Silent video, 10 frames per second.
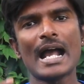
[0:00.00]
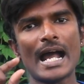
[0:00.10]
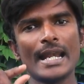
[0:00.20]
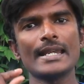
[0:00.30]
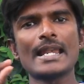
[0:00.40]

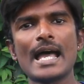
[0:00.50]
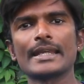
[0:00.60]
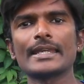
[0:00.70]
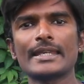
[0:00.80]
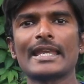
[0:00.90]

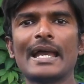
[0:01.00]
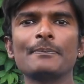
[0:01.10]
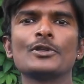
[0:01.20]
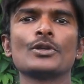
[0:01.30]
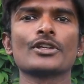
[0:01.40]
Anlage cap
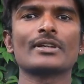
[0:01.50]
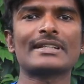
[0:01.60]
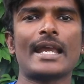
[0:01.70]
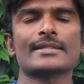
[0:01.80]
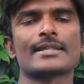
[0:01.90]
during your
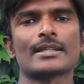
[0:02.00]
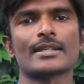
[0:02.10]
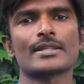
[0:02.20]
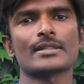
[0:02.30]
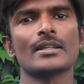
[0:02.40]
tax
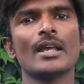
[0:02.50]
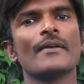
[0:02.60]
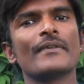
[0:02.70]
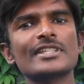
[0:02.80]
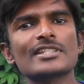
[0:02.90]
declaration,
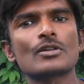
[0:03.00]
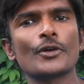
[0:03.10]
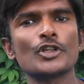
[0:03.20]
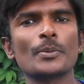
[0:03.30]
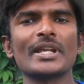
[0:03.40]
which is
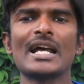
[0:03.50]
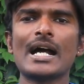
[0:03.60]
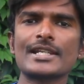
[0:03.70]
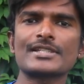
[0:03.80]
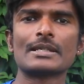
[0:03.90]
going to be an
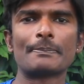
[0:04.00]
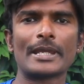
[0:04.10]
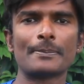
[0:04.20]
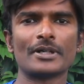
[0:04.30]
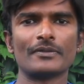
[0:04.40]
additional
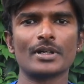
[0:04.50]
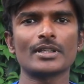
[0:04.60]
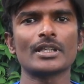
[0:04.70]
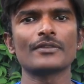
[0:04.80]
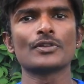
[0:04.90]
paperwork.
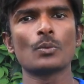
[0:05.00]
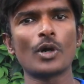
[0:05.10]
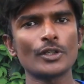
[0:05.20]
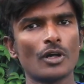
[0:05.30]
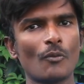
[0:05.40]
If you
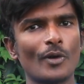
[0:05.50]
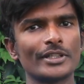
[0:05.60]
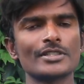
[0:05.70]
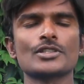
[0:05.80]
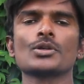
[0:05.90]
want to avoid
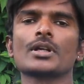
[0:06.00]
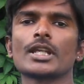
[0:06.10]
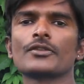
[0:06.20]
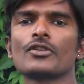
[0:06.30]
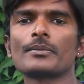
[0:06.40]
this, you can
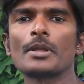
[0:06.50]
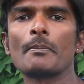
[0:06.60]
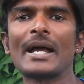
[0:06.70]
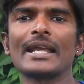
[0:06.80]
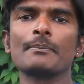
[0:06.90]
inform the
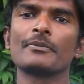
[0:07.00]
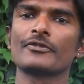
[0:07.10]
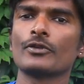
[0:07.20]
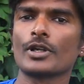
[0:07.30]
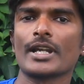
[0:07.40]
bank
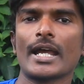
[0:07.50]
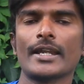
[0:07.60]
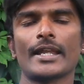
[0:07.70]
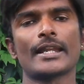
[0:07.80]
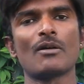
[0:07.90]
before in
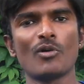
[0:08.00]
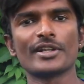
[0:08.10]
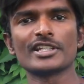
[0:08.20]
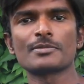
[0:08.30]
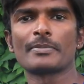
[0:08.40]
hand and
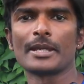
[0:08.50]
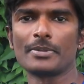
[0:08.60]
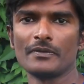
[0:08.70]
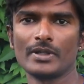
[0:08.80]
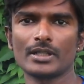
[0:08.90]
avoid this
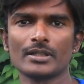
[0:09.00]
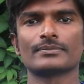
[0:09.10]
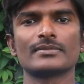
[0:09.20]
paperwork.